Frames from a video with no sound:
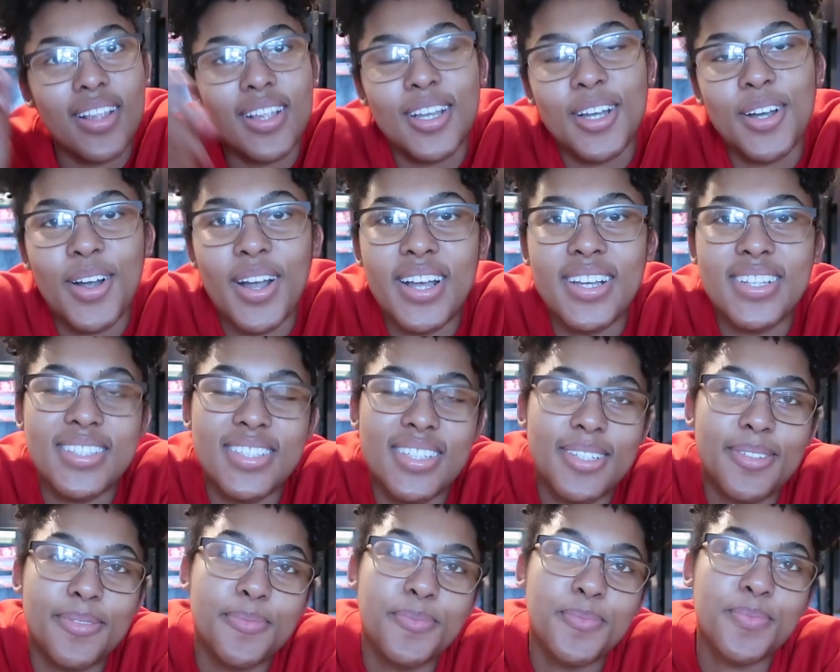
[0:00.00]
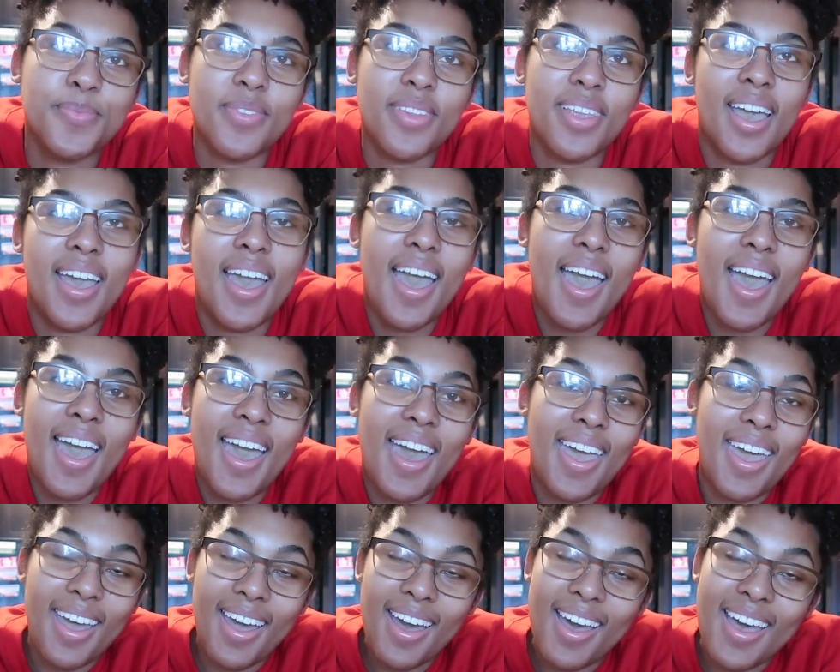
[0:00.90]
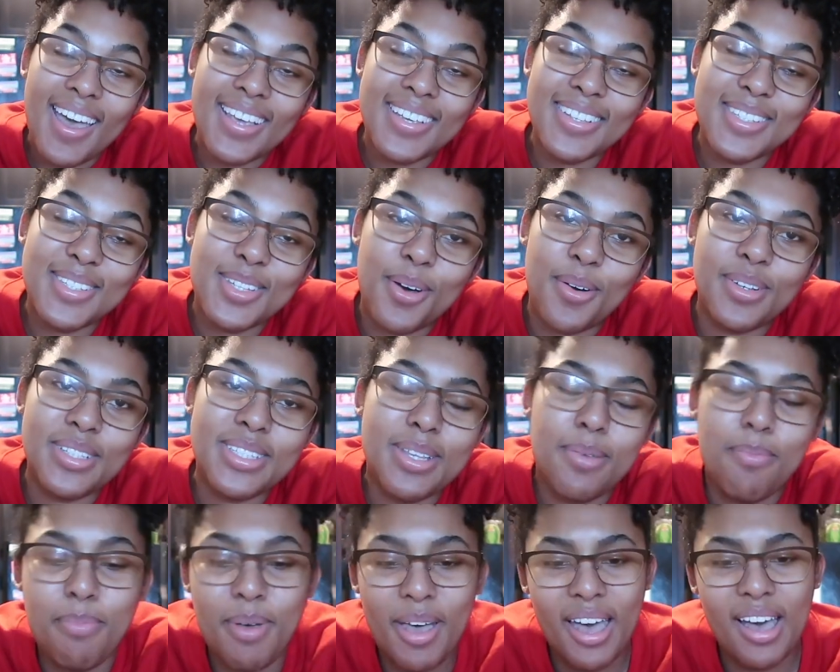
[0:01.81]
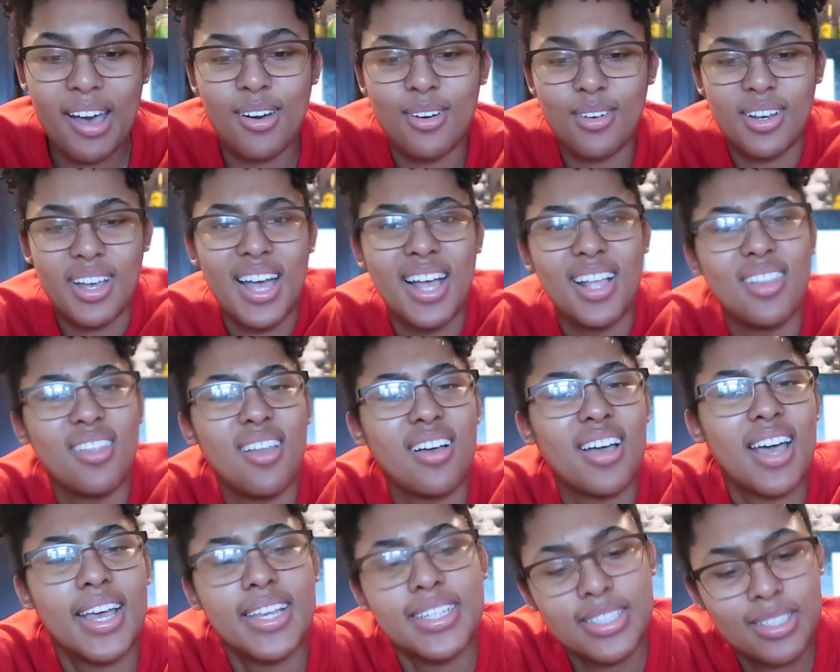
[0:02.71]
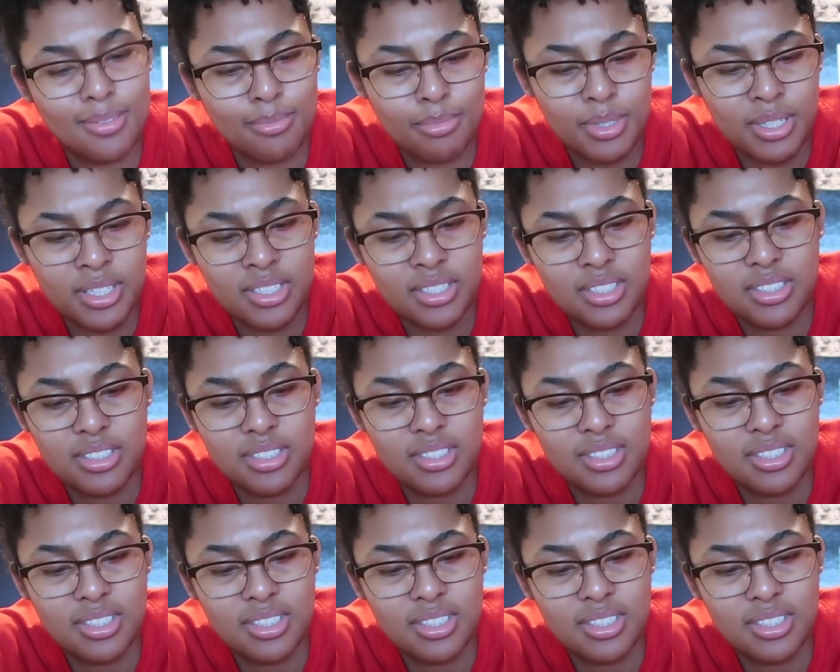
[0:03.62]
I look crazy. Hey guys, so it's about, how long has it been?